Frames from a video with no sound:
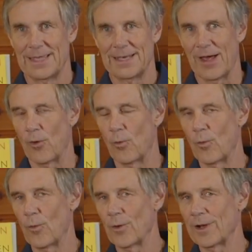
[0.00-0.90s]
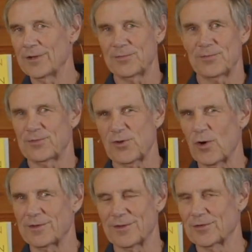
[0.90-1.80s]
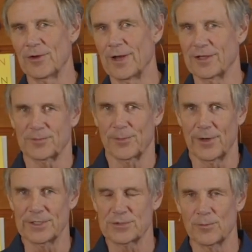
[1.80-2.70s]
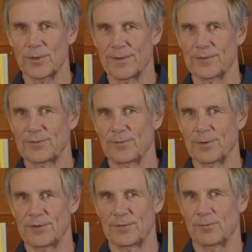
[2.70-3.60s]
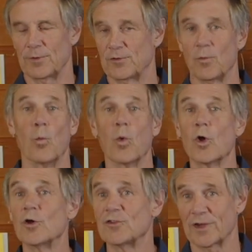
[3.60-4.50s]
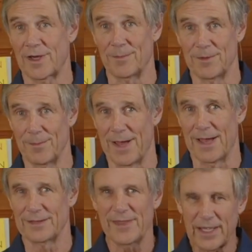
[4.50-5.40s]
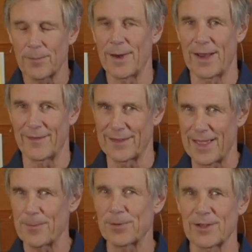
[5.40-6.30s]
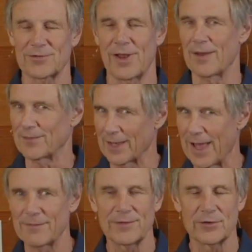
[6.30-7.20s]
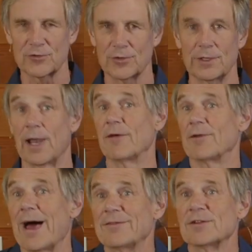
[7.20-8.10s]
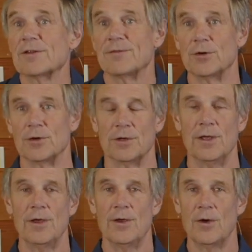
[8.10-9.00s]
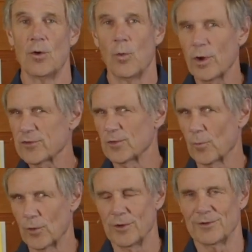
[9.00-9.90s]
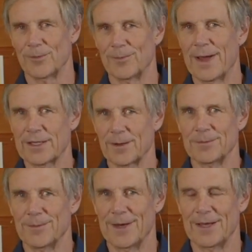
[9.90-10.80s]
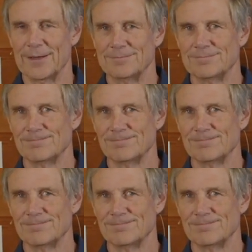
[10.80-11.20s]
Now, let's start this little exploration with some words that come to mind. Think about it. The A+ life, the life that is truly life, life to the full. What are some words that might come to mind?